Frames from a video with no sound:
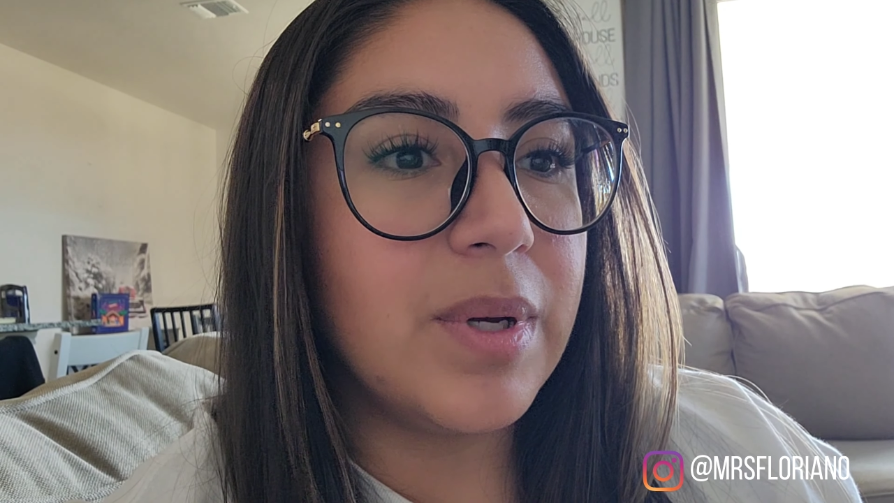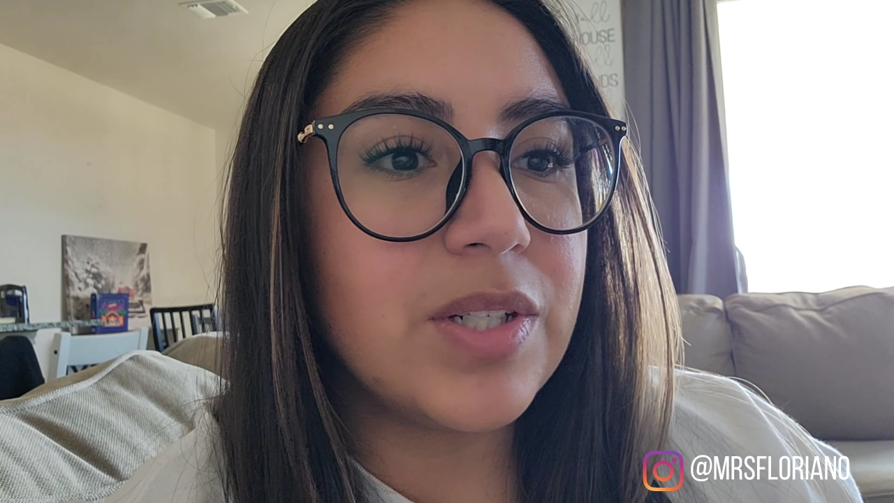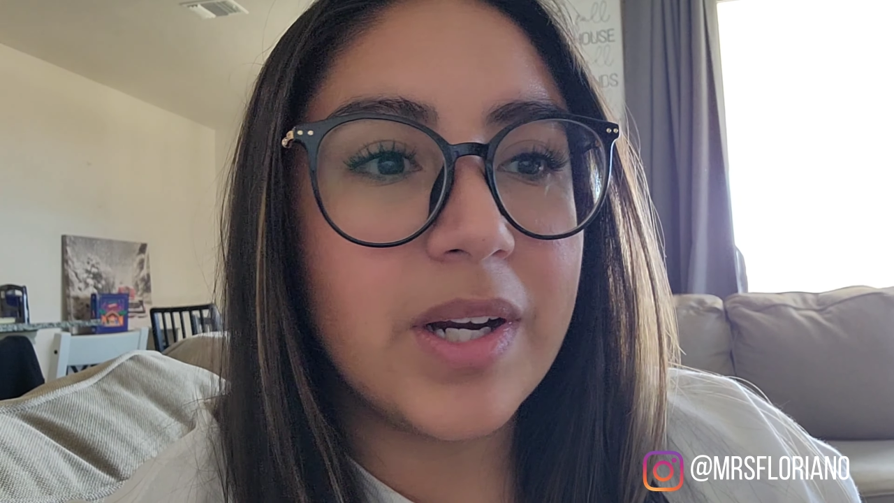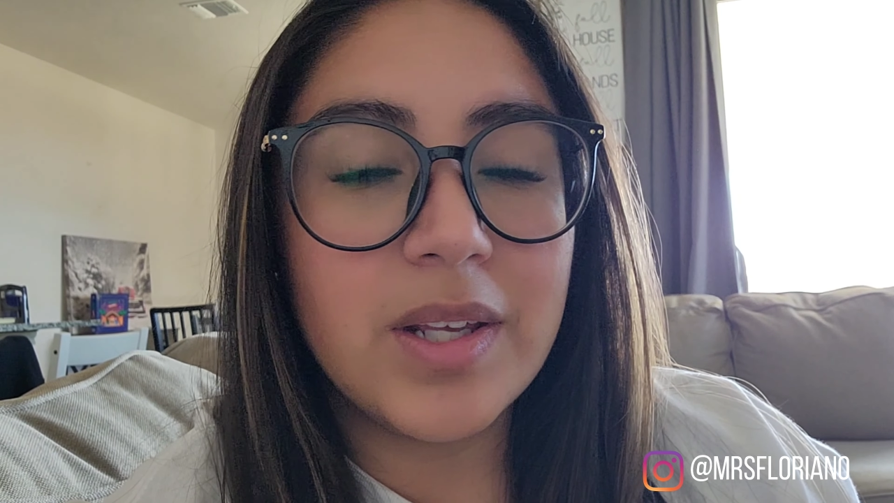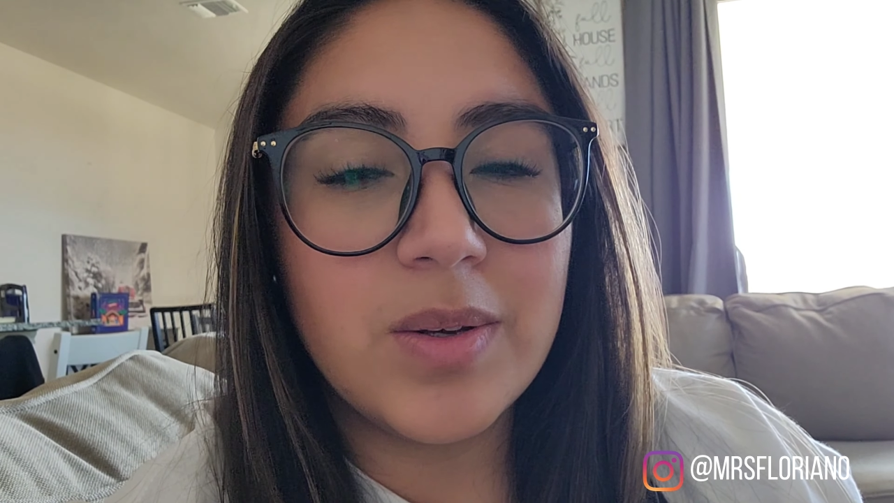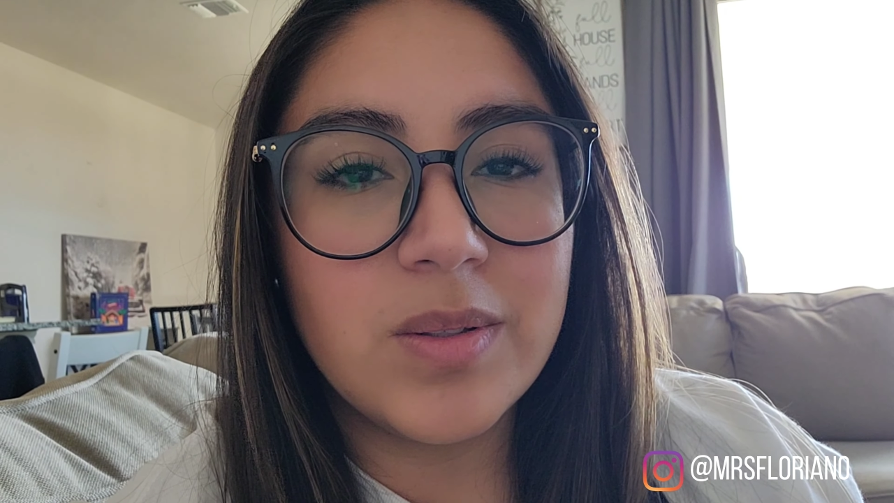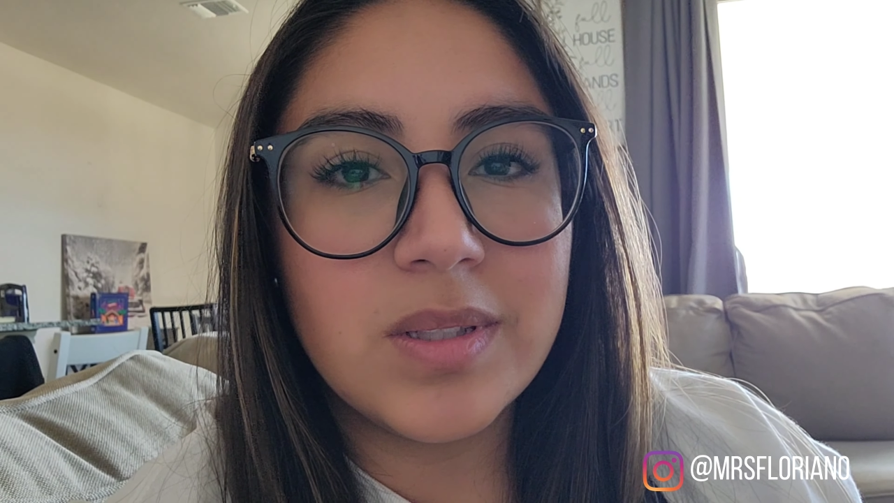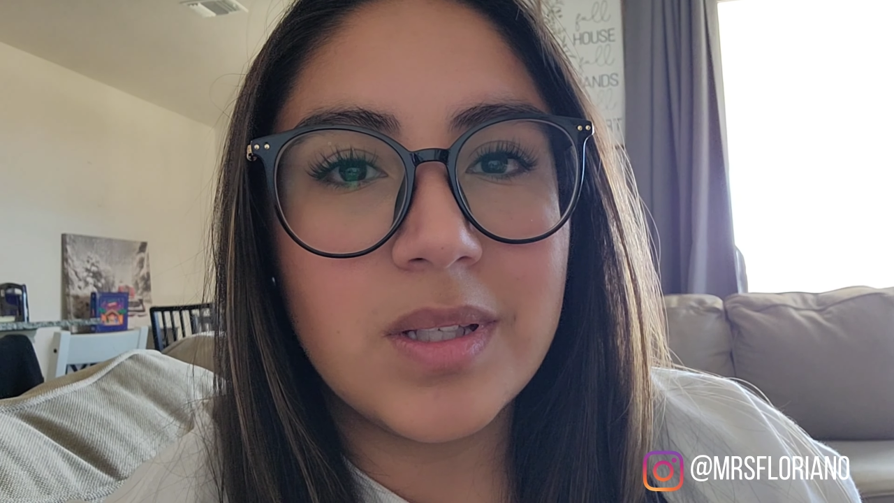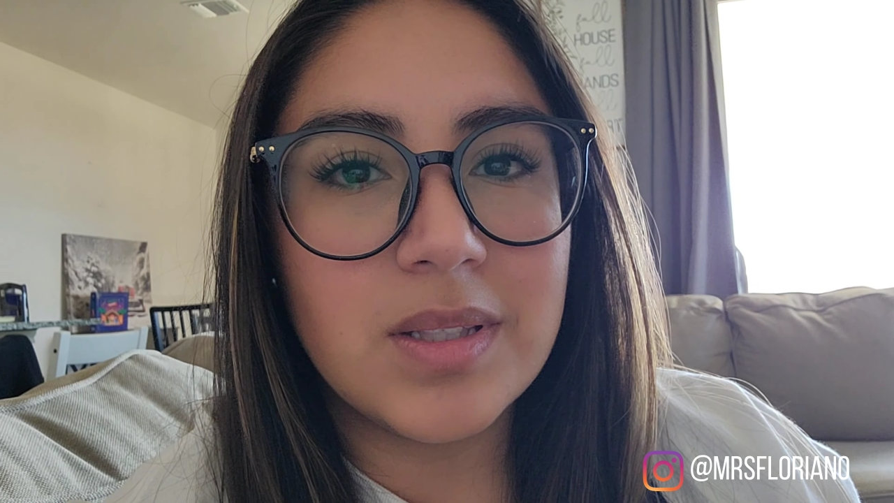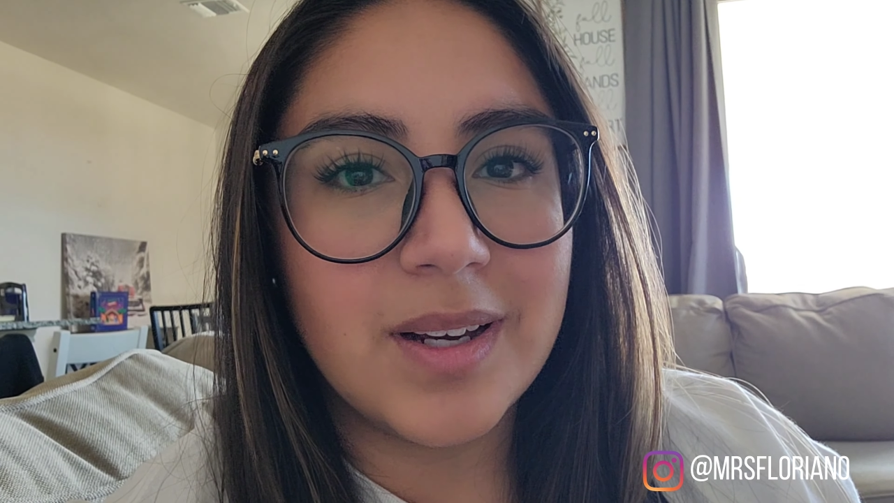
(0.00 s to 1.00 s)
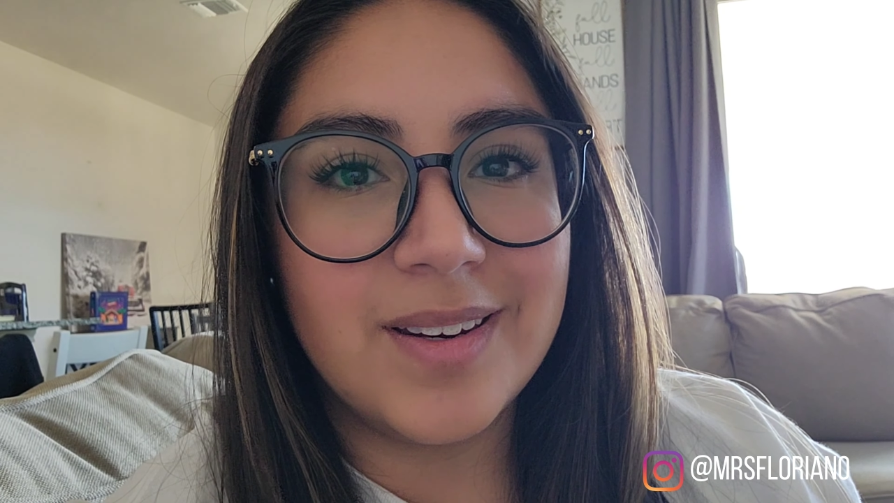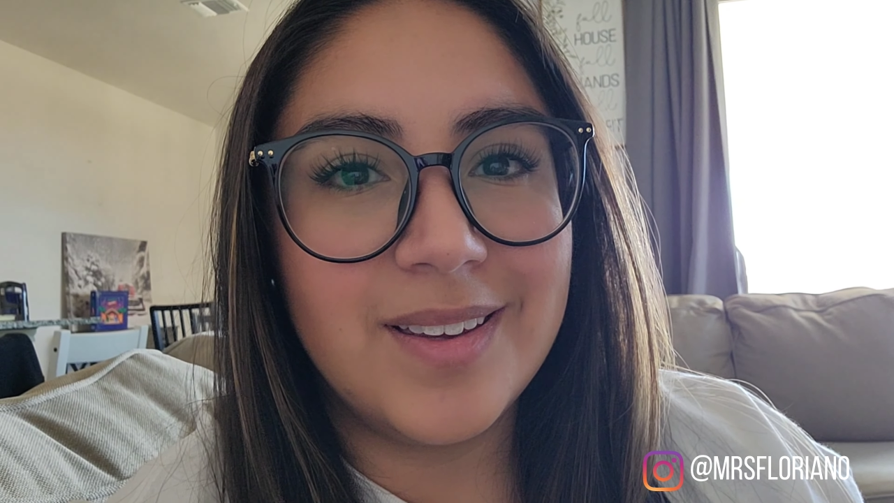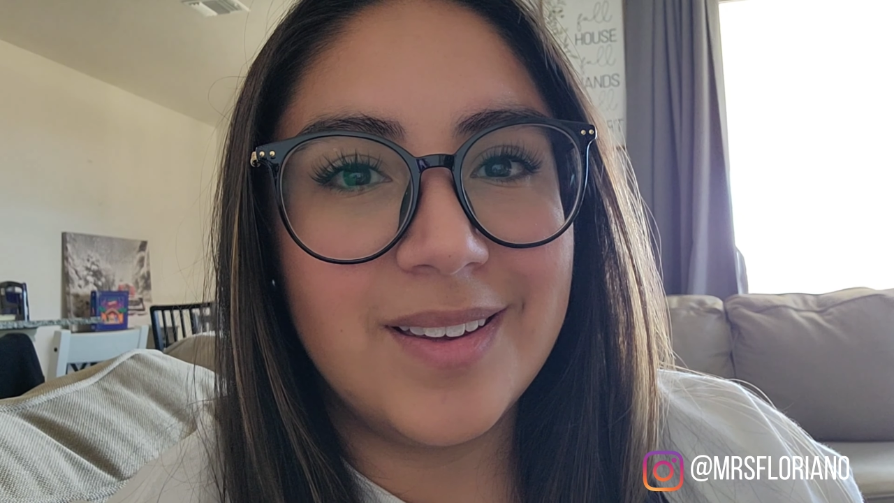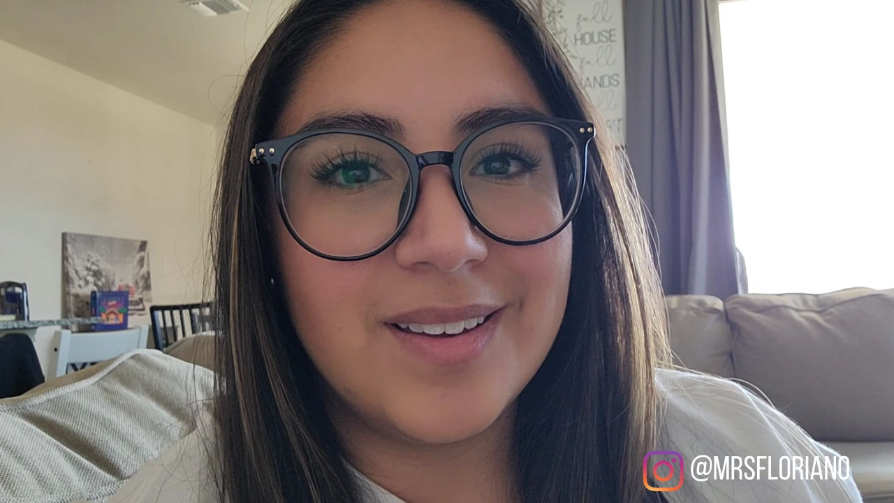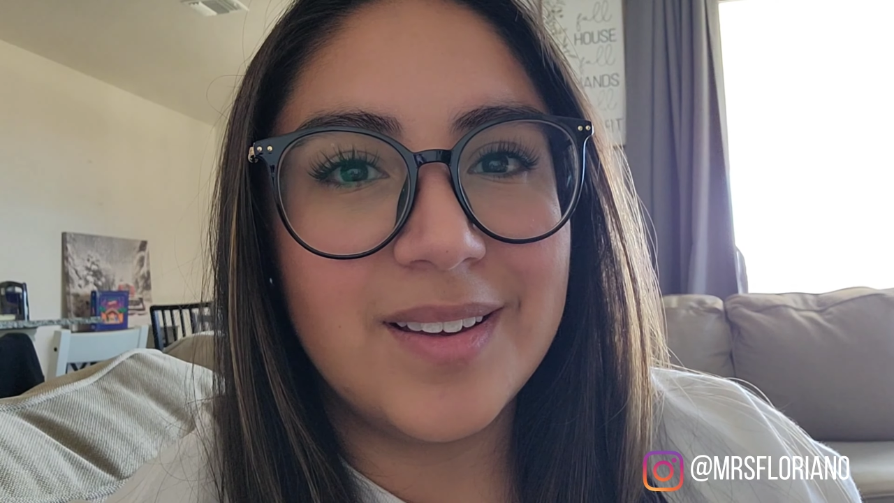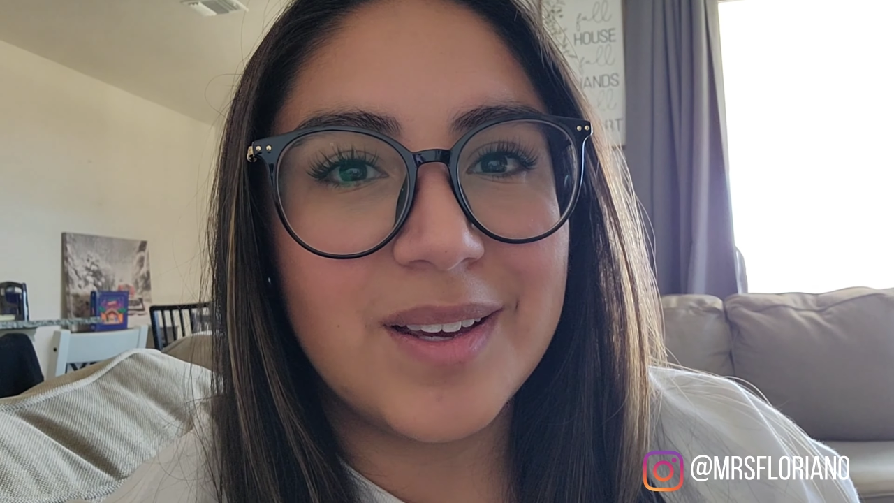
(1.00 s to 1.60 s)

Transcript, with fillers: I try to use tiny